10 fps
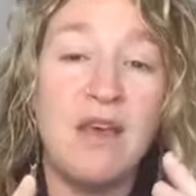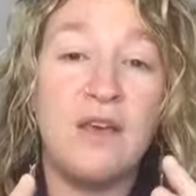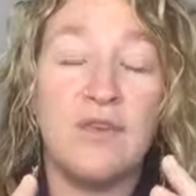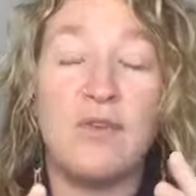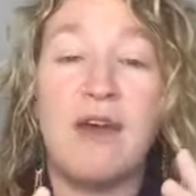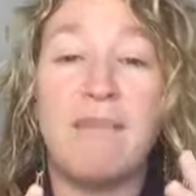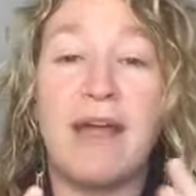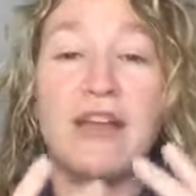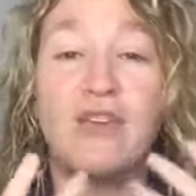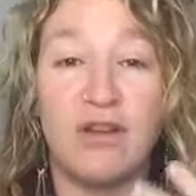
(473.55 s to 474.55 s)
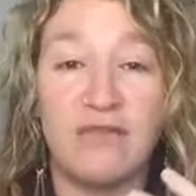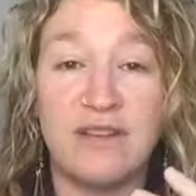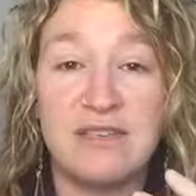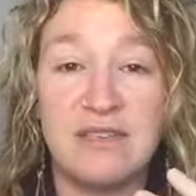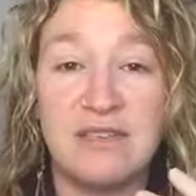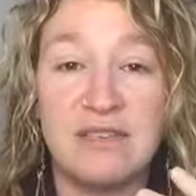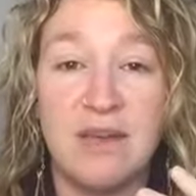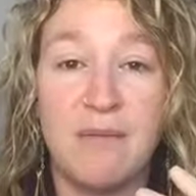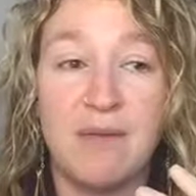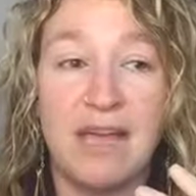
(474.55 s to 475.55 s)
so that my nervous
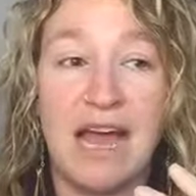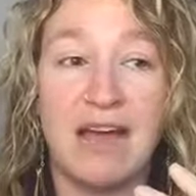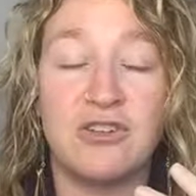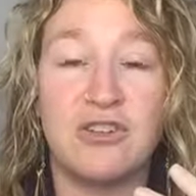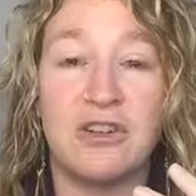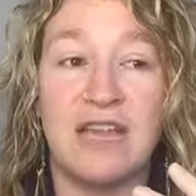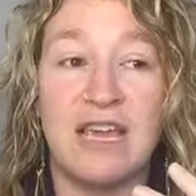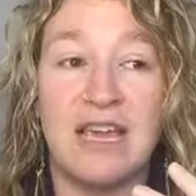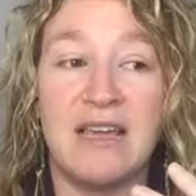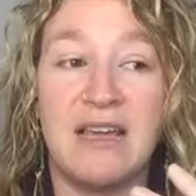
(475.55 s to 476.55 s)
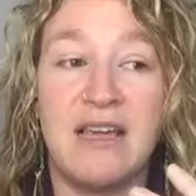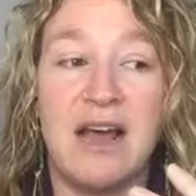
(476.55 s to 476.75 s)
system can actually